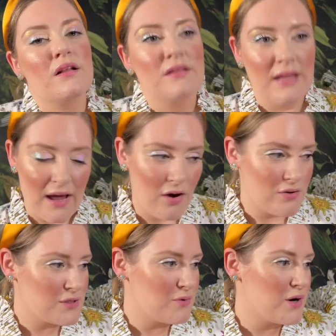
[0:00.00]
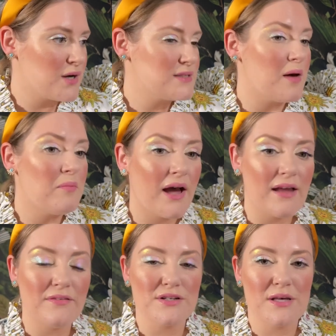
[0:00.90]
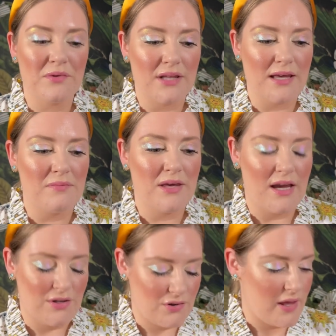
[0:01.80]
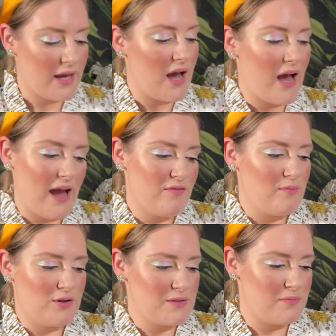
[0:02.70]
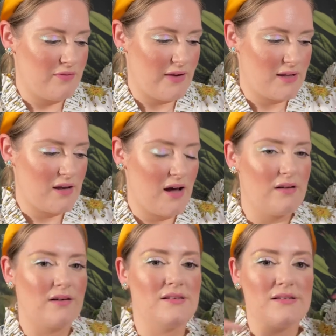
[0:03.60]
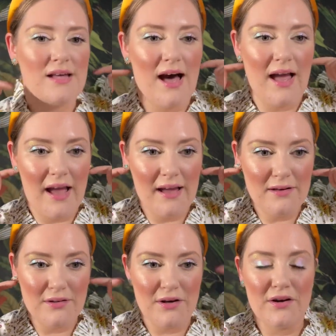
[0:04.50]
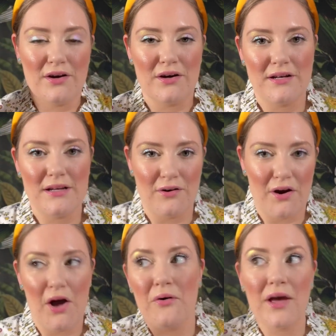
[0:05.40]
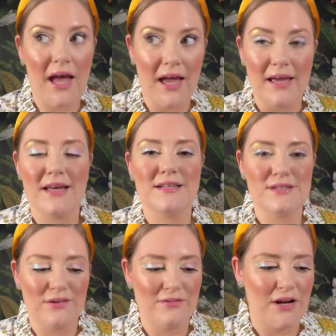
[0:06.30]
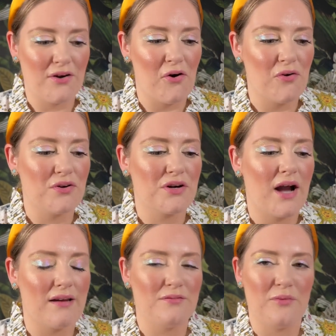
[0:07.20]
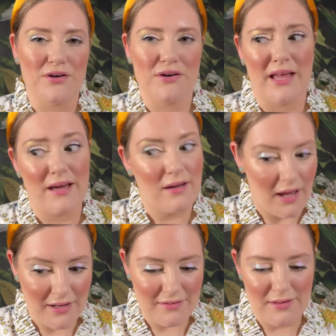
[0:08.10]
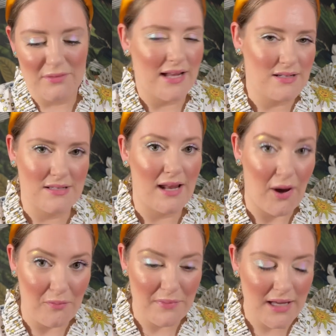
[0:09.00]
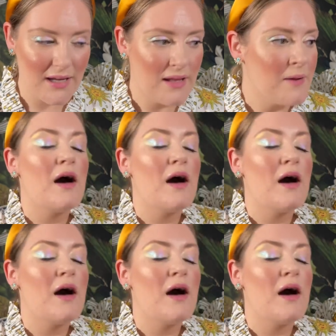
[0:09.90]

That also works, but if you're someone like me and you're like, I have multiple vein colors, I look good or okay in silver and gold, you're kind of wondering like, I th that doesn't help me.